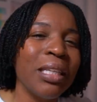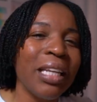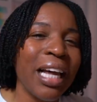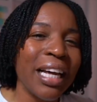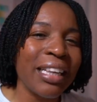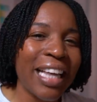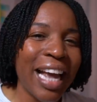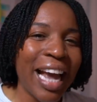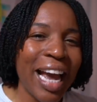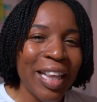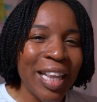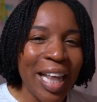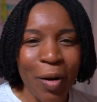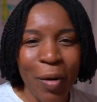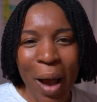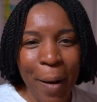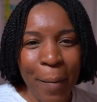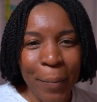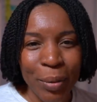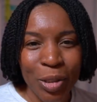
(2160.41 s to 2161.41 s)
like that that'll
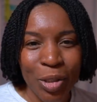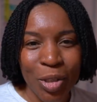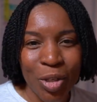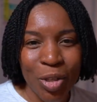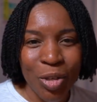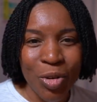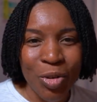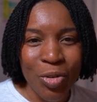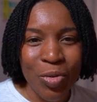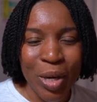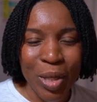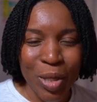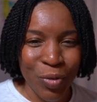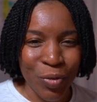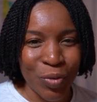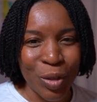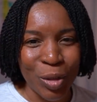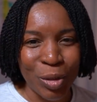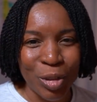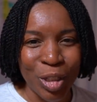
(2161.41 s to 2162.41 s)
happen to you in the
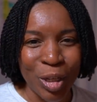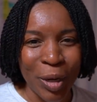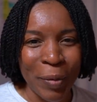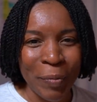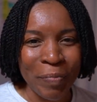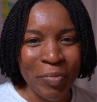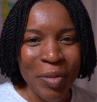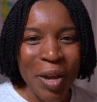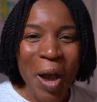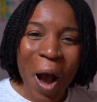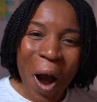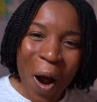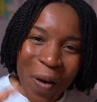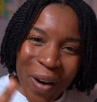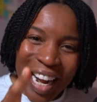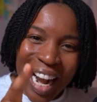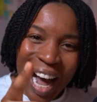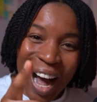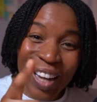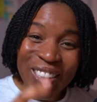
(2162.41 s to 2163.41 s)
future. All
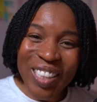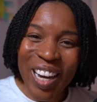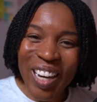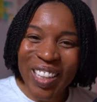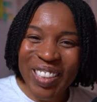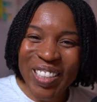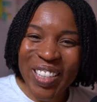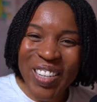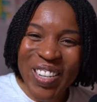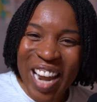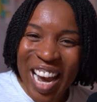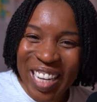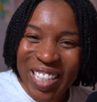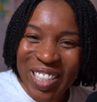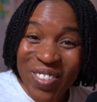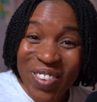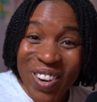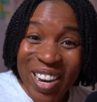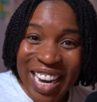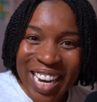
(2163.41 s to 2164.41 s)
right, I'll talk to you next
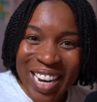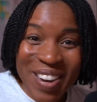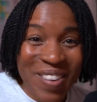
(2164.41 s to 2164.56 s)
week.